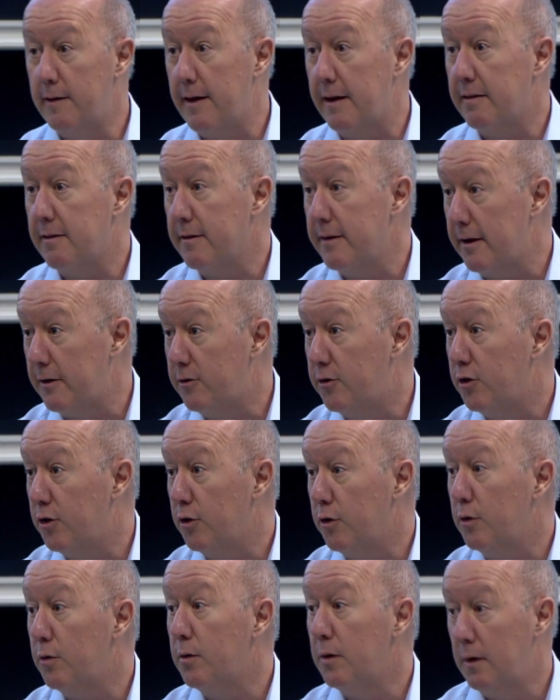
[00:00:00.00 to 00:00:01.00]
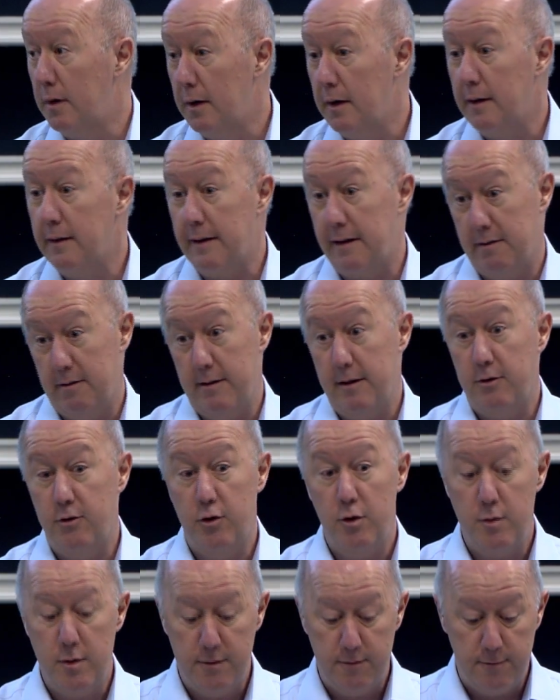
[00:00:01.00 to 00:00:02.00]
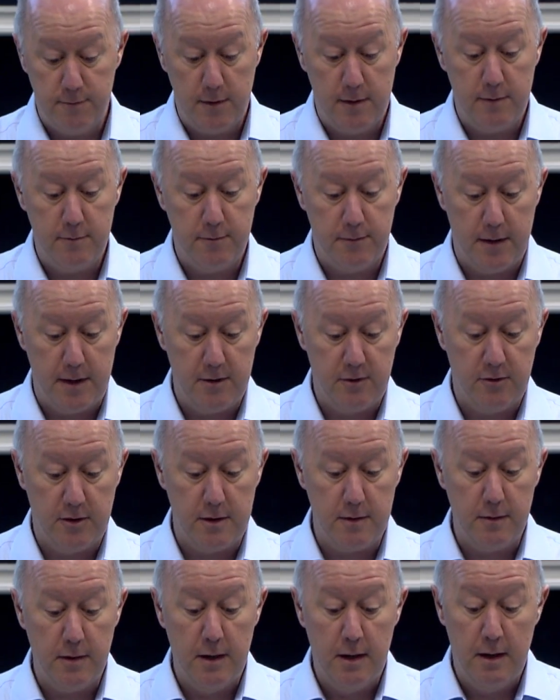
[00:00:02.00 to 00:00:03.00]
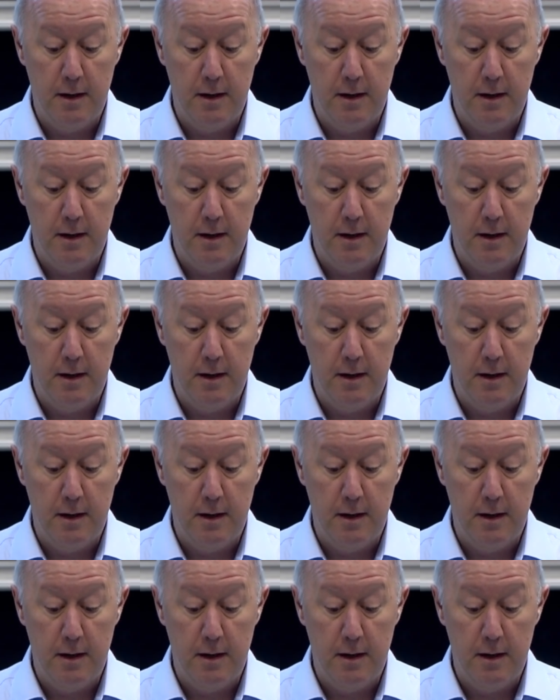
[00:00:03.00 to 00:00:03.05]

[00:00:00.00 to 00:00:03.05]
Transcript: that's led to, that's led to in inflation.